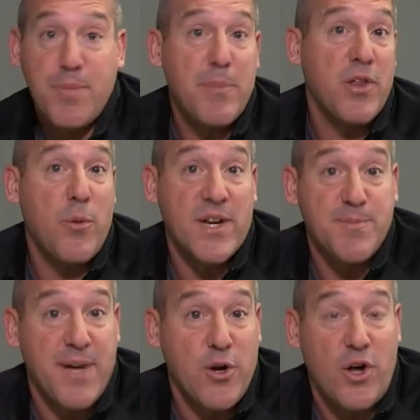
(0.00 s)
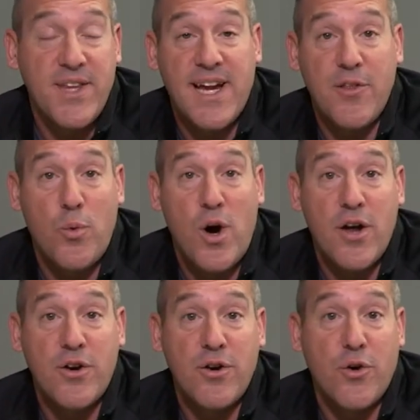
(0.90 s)
people that want to spend all day on the
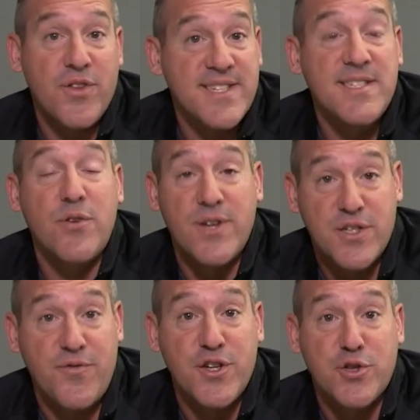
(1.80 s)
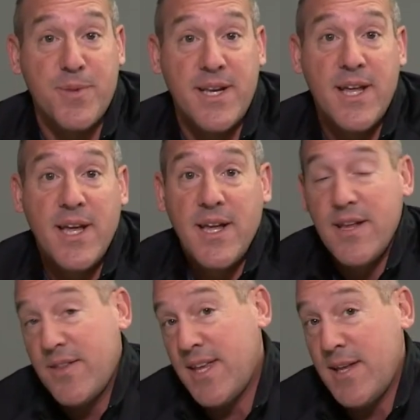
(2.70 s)
water or the serious fishermen.
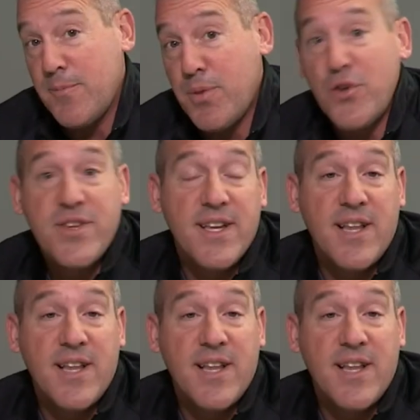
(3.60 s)
The built-in